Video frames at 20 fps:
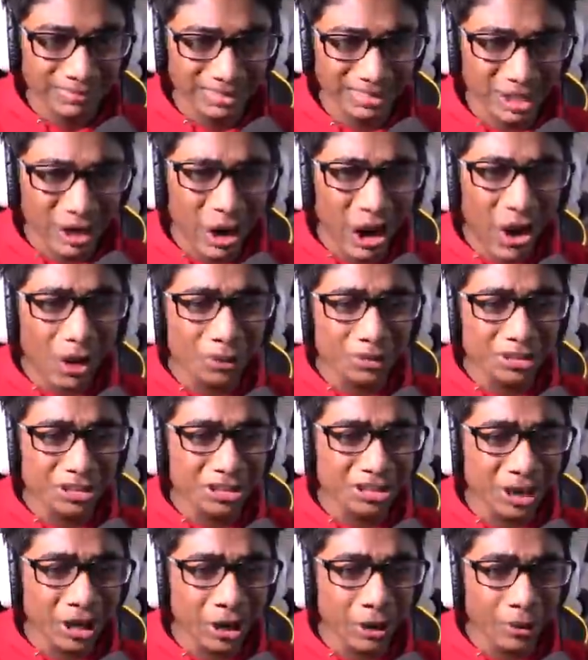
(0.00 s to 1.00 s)
Oh,
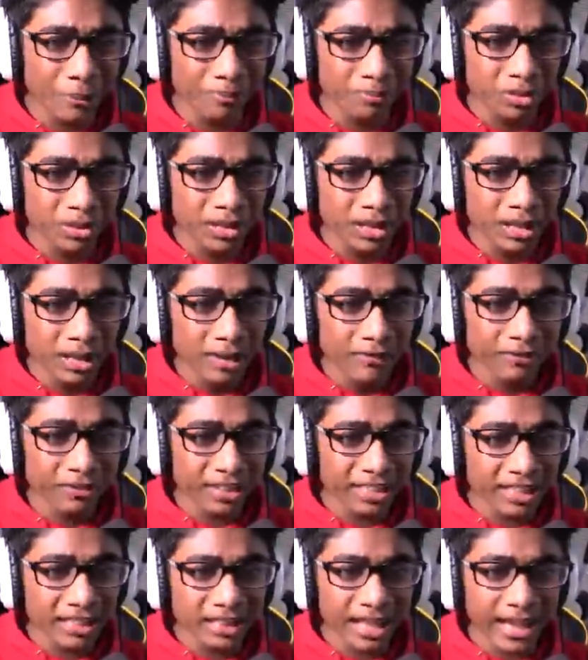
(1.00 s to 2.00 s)
shoot.
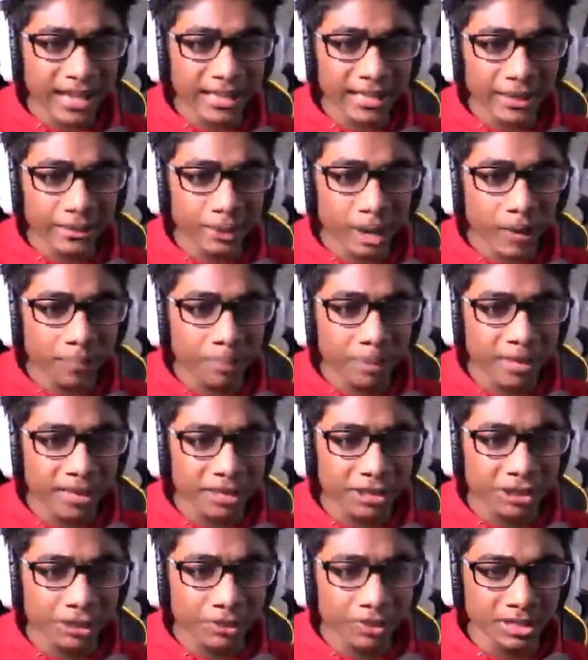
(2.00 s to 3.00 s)
Freaking lightning rod
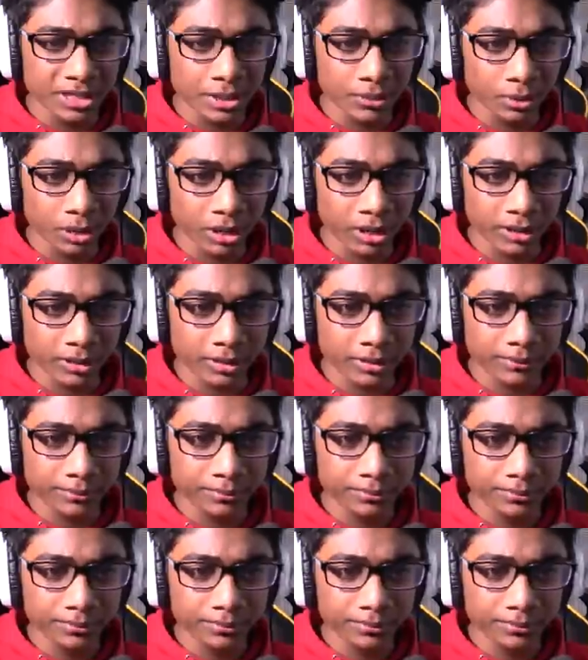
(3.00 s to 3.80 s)
Pikachu doesn't work.